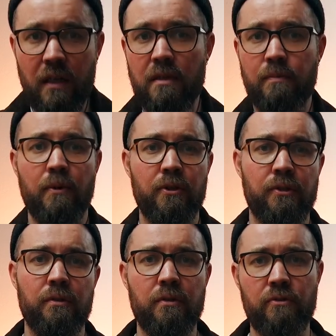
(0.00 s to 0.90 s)
And sports
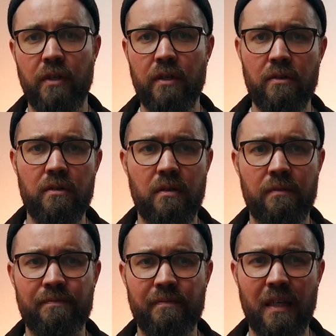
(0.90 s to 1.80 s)
shoes, trainers,
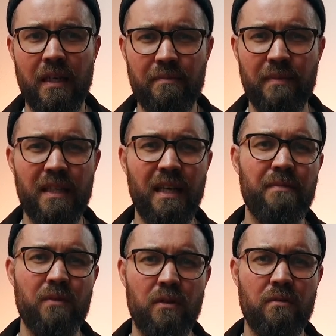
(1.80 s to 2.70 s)
I mean,
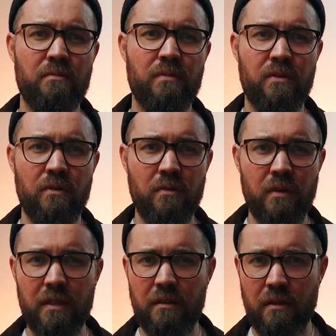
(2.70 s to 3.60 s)
I'm not so
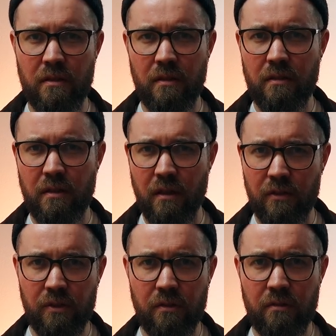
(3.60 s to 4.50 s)
into the sneaker
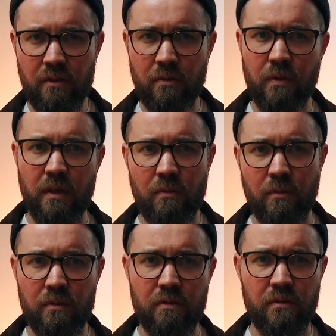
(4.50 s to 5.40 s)
culture, so when I
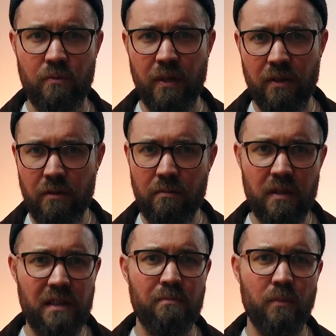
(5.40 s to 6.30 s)
want to wear them,
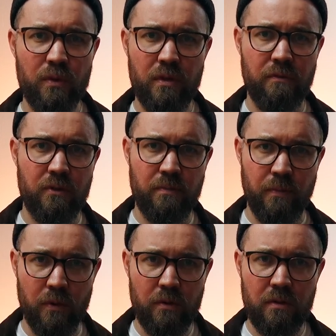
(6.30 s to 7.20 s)
it's mostly for
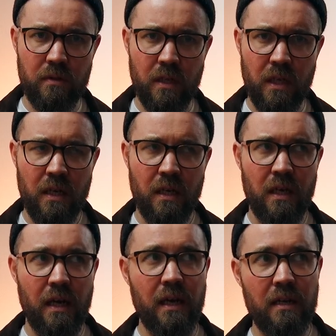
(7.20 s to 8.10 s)
sports.
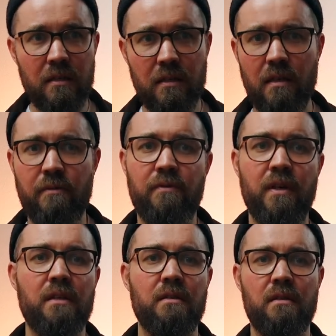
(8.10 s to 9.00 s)
And I
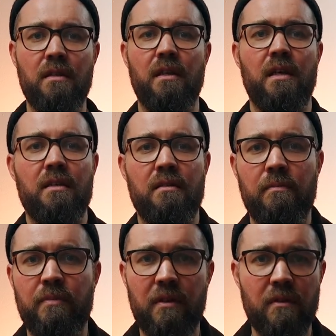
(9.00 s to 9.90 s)
find that they last
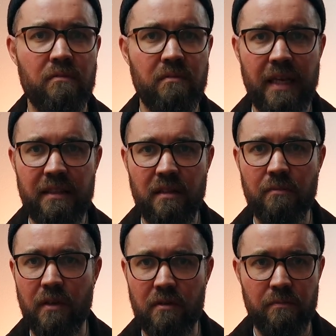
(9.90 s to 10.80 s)
about 18
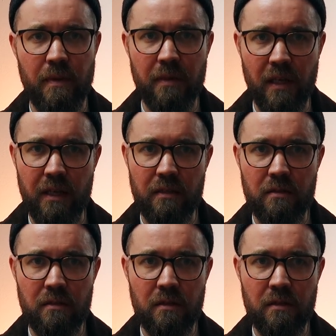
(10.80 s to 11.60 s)
months, maybe less.